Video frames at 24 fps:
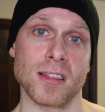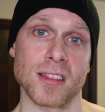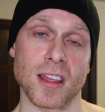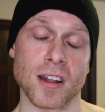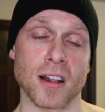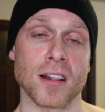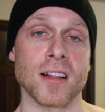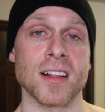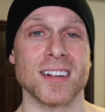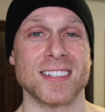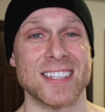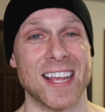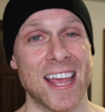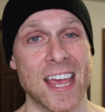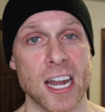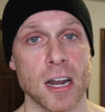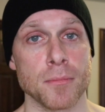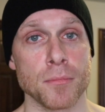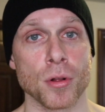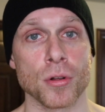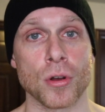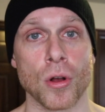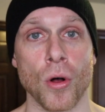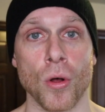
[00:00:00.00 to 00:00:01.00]
little
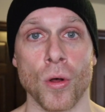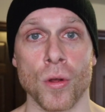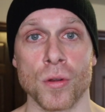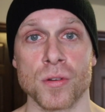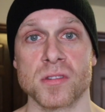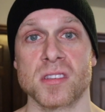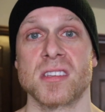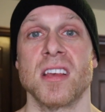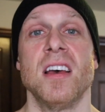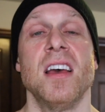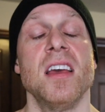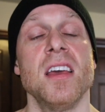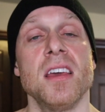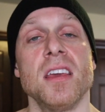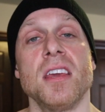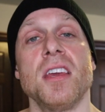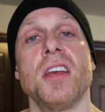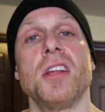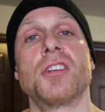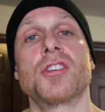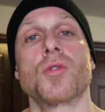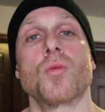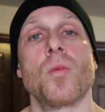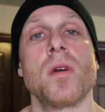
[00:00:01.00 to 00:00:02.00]
attainable goals
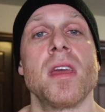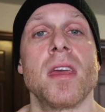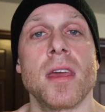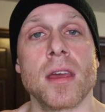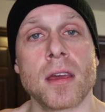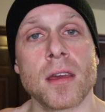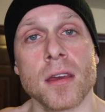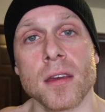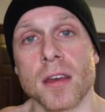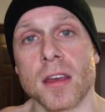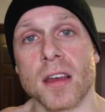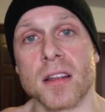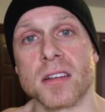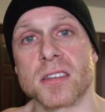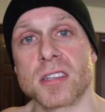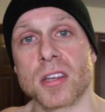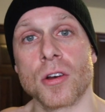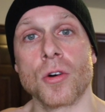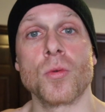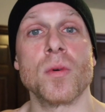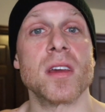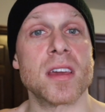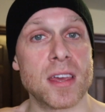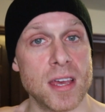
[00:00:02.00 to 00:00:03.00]
each week
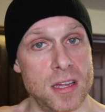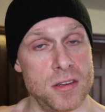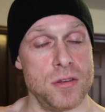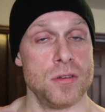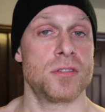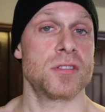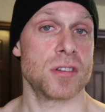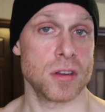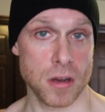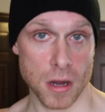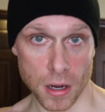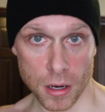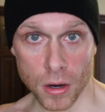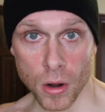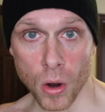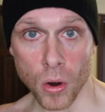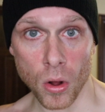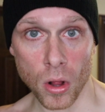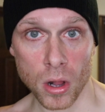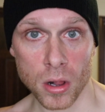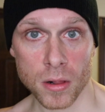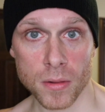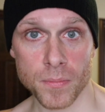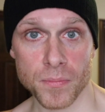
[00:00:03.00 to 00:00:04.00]
until we get you to your
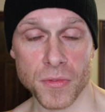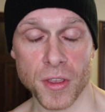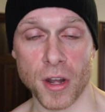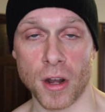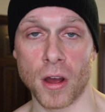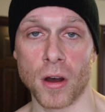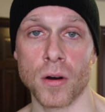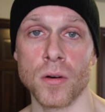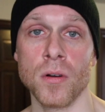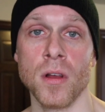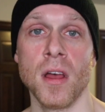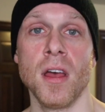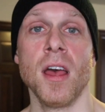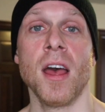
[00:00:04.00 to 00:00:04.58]
goal, you know.